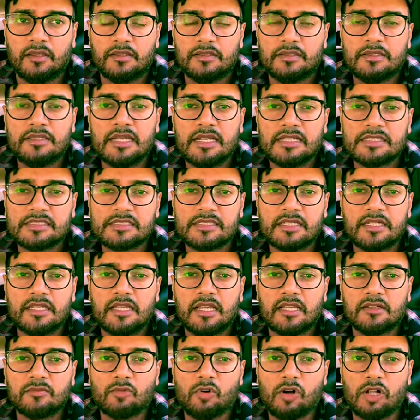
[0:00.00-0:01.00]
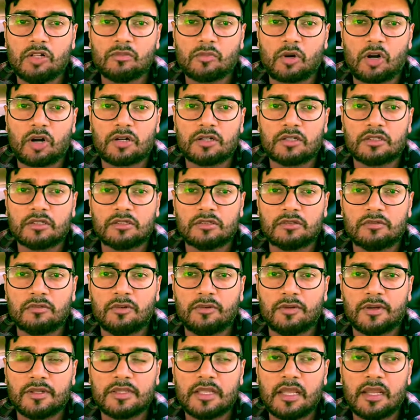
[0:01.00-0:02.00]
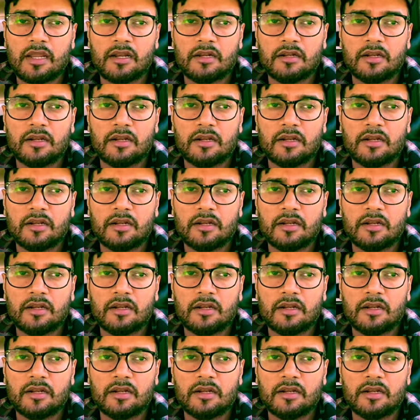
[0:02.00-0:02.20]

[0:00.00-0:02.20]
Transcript: Yesterday at Walmart, we were there